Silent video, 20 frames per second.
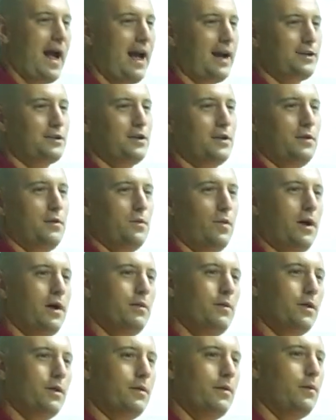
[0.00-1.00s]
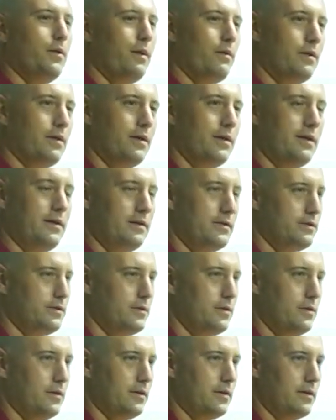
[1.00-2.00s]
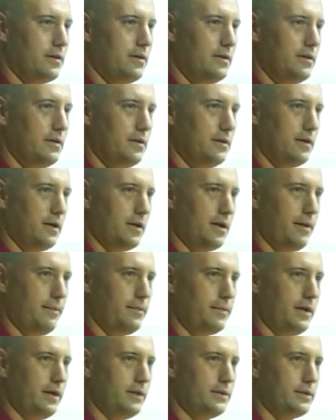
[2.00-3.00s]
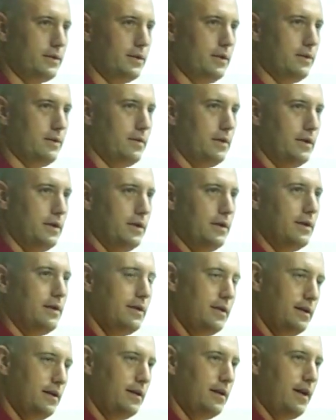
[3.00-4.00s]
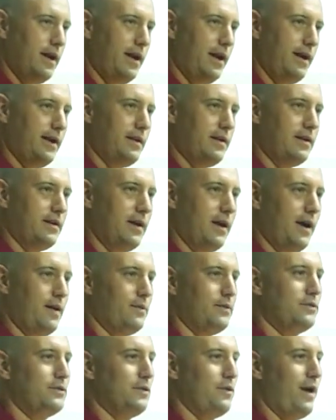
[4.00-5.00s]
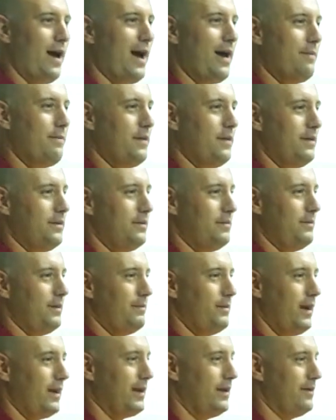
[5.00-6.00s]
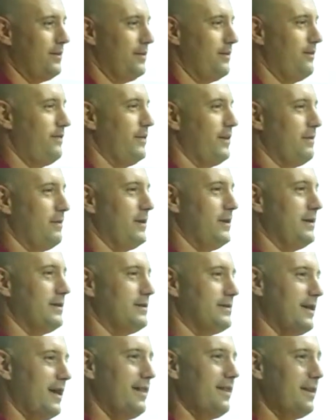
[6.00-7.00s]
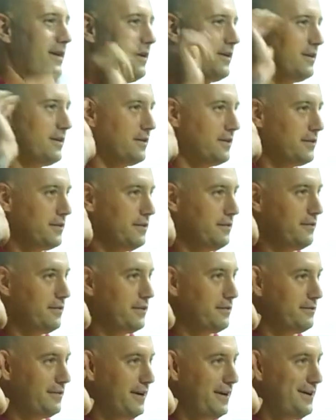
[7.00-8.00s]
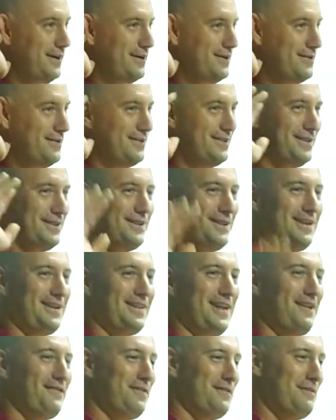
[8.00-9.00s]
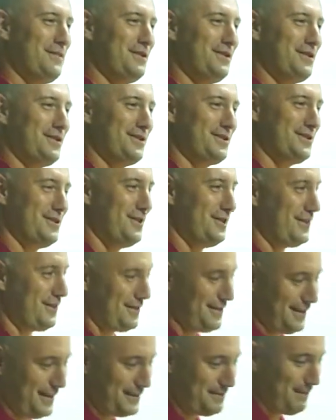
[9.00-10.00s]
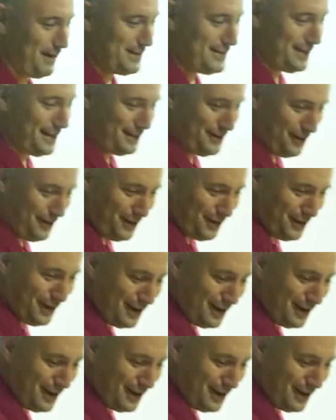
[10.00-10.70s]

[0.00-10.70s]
I actually, where were we were in the store a couple days ago, and I was so happy to be back here in the Philippines. And then I heard over the radio that familiar song, Despacito.